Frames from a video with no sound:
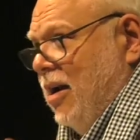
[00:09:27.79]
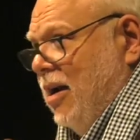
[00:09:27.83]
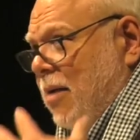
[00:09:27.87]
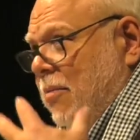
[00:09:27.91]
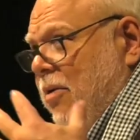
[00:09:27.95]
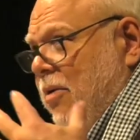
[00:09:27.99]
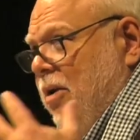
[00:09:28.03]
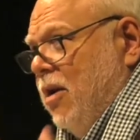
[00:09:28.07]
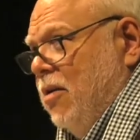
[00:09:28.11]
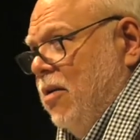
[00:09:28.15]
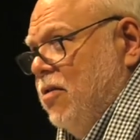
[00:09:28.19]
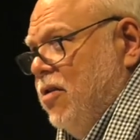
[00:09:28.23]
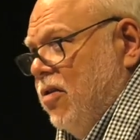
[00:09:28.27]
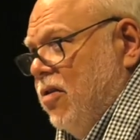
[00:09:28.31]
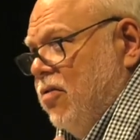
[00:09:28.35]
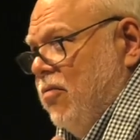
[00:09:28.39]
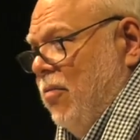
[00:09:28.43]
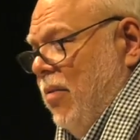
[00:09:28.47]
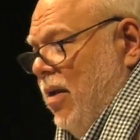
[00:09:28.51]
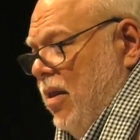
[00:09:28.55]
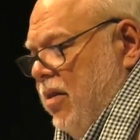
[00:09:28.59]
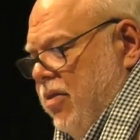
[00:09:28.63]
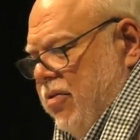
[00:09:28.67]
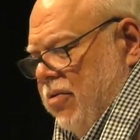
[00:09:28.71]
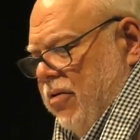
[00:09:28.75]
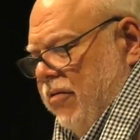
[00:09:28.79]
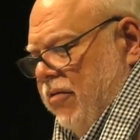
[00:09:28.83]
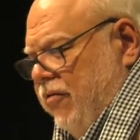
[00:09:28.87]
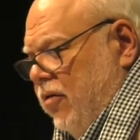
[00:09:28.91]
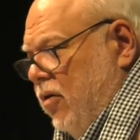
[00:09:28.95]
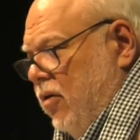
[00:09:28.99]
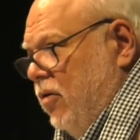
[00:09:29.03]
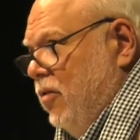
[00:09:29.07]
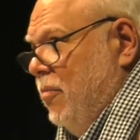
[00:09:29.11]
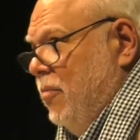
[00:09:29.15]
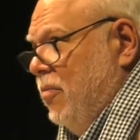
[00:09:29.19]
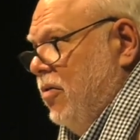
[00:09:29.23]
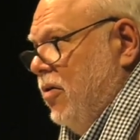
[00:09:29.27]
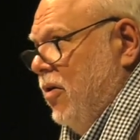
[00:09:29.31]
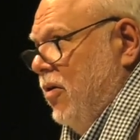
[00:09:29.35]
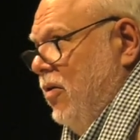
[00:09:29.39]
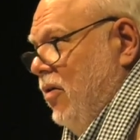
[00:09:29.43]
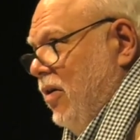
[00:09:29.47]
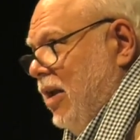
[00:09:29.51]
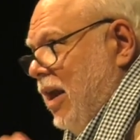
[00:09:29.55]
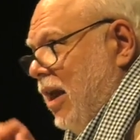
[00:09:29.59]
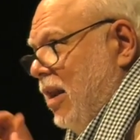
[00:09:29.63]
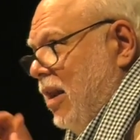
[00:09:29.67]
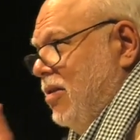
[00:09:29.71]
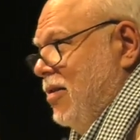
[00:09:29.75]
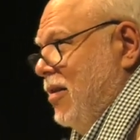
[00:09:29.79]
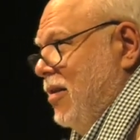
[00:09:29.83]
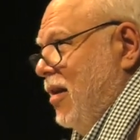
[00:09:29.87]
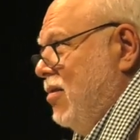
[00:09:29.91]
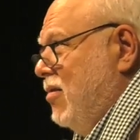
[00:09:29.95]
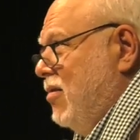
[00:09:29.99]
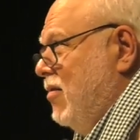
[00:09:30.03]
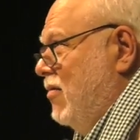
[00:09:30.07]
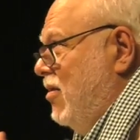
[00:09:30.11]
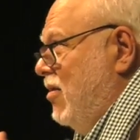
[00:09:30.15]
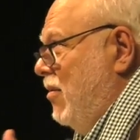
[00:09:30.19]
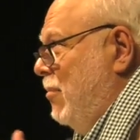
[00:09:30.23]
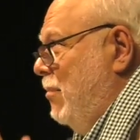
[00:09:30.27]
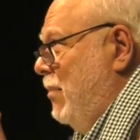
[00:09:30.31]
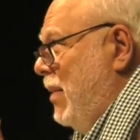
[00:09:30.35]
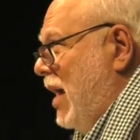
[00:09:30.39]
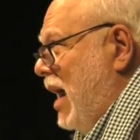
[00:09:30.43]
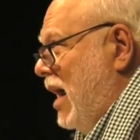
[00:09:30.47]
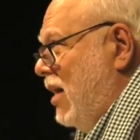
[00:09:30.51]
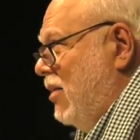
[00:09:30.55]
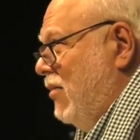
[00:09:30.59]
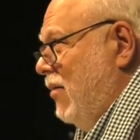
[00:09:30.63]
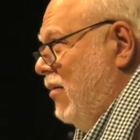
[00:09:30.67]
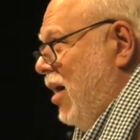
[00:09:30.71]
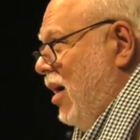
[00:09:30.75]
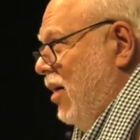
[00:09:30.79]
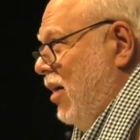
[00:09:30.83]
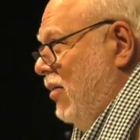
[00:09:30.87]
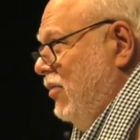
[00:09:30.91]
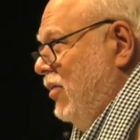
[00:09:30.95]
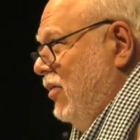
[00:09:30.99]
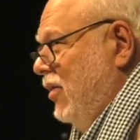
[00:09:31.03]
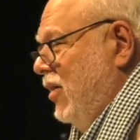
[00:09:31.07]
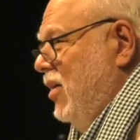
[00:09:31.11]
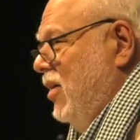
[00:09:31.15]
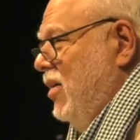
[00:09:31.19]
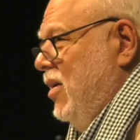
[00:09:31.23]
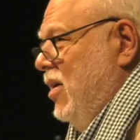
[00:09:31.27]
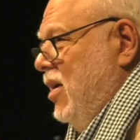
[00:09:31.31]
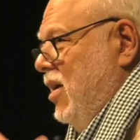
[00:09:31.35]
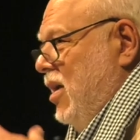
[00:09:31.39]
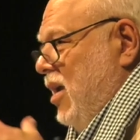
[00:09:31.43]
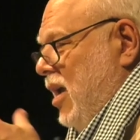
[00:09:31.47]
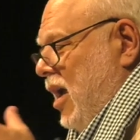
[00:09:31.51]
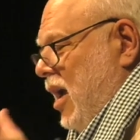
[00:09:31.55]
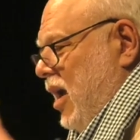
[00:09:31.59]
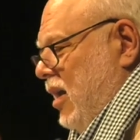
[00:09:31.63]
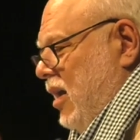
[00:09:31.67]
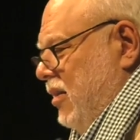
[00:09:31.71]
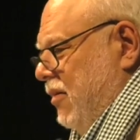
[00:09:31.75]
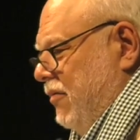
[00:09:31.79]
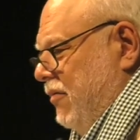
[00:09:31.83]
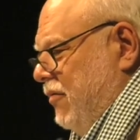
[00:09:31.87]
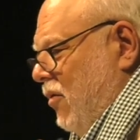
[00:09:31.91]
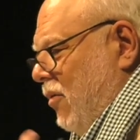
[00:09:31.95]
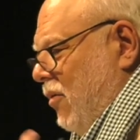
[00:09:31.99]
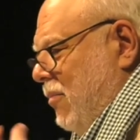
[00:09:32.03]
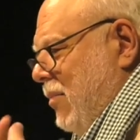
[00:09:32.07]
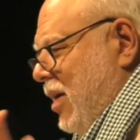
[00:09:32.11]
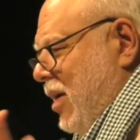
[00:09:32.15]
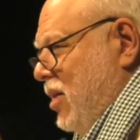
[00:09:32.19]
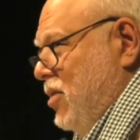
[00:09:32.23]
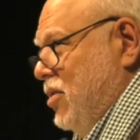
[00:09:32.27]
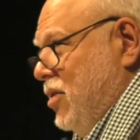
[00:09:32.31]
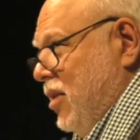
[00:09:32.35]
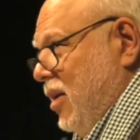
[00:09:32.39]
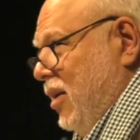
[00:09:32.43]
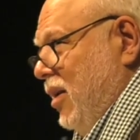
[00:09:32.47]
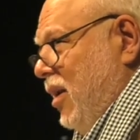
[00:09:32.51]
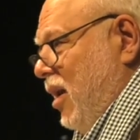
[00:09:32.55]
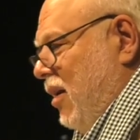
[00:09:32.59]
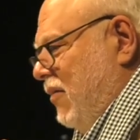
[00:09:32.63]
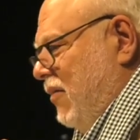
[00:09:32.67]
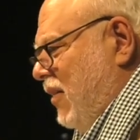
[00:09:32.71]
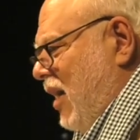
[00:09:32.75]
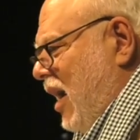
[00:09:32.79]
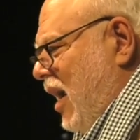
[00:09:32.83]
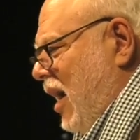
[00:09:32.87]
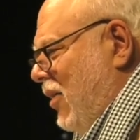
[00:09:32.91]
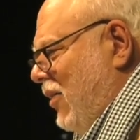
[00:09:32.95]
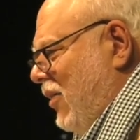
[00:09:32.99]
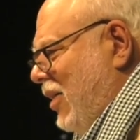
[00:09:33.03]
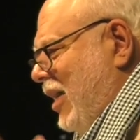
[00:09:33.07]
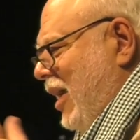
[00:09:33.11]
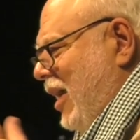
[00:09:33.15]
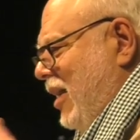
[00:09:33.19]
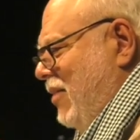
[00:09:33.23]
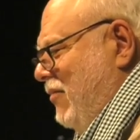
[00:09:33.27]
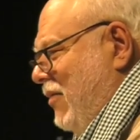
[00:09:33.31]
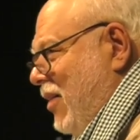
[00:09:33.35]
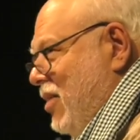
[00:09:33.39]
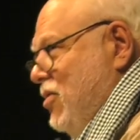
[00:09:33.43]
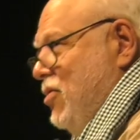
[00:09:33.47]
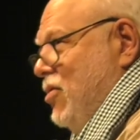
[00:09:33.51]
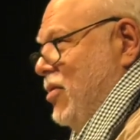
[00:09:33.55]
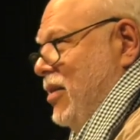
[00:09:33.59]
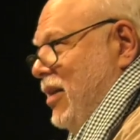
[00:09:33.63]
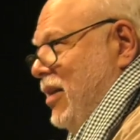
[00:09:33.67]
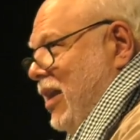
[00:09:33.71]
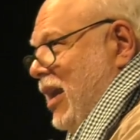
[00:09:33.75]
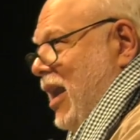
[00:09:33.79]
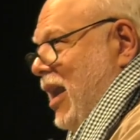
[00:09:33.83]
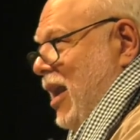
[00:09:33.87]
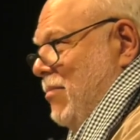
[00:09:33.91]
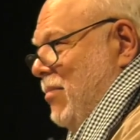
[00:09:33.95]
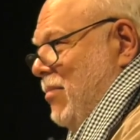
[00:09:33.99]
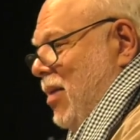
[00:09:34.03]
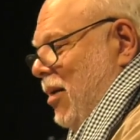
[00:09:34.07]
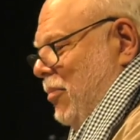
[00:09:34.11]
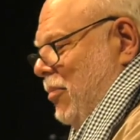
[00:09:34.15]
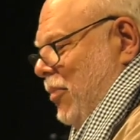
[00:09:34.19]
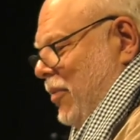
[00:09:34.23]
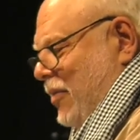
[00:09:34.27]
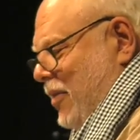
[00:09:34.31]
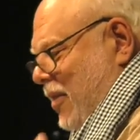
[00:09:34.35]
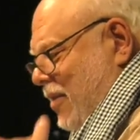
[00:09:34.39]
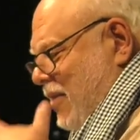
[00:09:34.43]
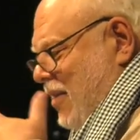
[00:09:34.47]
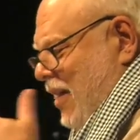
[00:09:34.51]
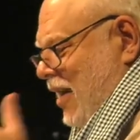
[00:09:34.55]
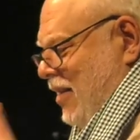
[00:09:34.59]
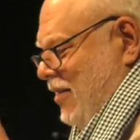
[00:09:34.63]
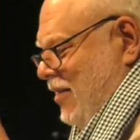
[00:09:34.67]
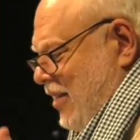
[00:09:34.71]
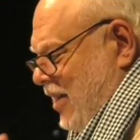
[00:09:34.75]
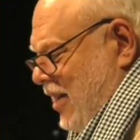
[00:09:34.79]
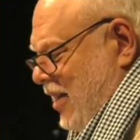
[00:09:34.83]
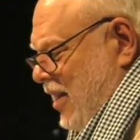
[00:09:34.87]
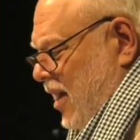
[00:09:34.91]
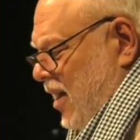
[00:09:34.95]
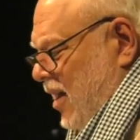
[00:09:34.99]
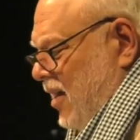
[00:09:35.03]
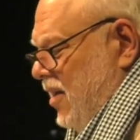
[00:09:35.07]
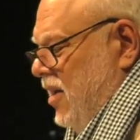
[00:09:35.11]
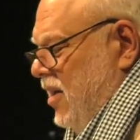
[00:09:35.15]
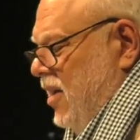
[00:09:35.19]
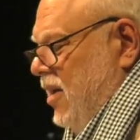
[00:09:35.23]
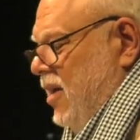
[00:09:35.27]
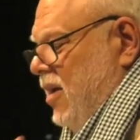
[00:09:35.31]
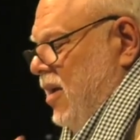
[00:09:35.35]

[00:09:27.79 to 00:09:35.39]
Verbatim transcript: And I'm going to just run through a few of them so you get a sense of the background and the formation of how I eventually came up with this idea